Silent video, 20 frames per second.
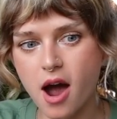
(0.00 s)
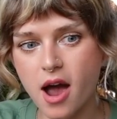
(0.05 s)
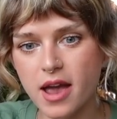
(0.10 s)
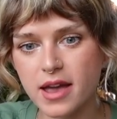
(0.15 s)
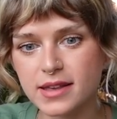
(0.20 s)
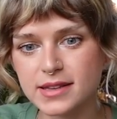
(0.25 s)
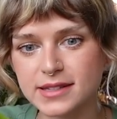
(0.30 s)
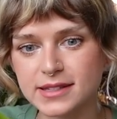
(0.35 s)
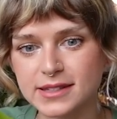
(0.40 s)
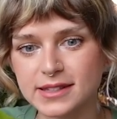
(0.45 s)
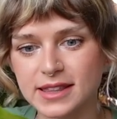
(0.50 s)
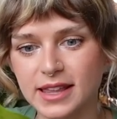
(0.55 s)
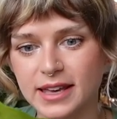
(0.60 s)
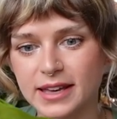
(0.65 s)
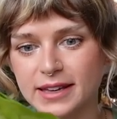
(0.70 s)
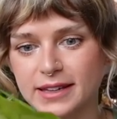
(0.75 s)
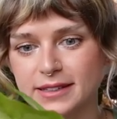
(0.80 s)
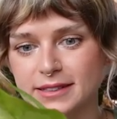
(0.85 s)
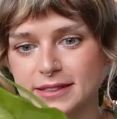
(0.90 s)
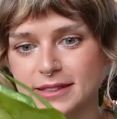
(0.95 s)
Is
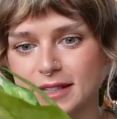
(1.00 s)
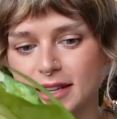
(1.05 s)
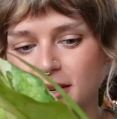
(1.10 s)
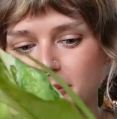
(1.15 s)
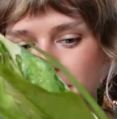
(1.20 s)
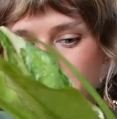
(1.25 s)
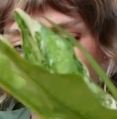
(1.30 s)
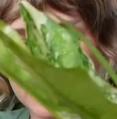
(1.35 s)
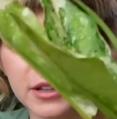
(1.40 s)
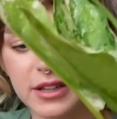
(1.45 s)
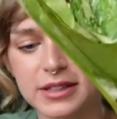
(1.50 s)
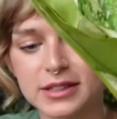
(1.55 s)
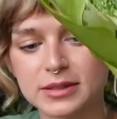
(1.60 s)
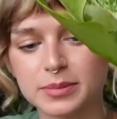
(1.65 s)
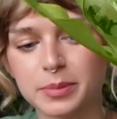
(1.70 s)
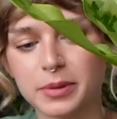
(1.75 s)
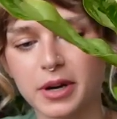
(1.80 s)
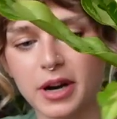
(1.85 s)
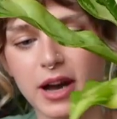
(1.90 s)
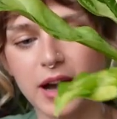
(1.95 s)
this a Manila's
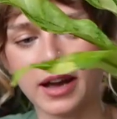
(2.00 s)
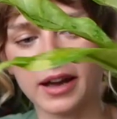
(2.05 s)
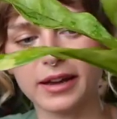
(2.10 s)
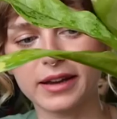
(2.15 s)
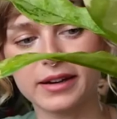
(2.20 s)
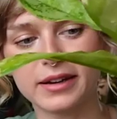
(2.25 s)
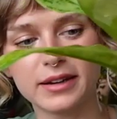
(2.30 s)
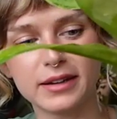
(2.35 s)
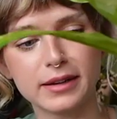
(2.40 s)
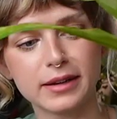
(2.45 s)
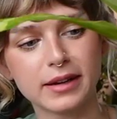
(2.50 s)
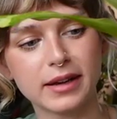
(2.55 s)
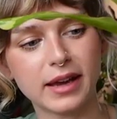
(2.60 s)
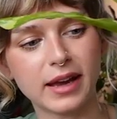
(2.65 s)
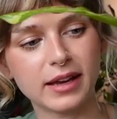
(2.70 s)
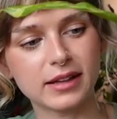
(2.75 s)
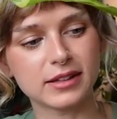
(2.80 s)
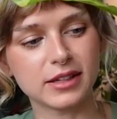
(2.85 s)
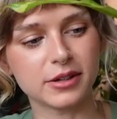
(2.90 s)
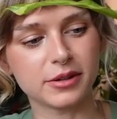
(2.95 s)
Pride
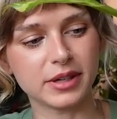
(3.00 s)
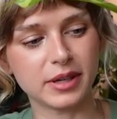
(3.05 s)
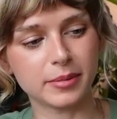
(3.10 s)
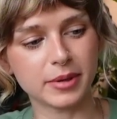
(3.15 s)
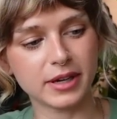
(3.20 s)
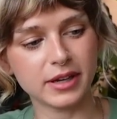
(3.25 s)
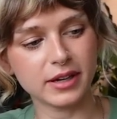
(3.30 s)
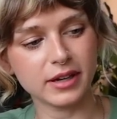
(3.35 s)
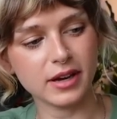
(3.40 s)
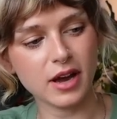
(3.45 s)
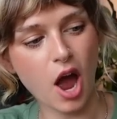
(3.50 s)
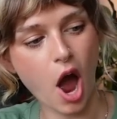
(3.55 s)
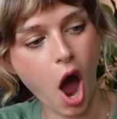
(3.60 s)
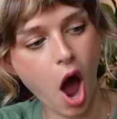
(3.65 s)
Aglaonema?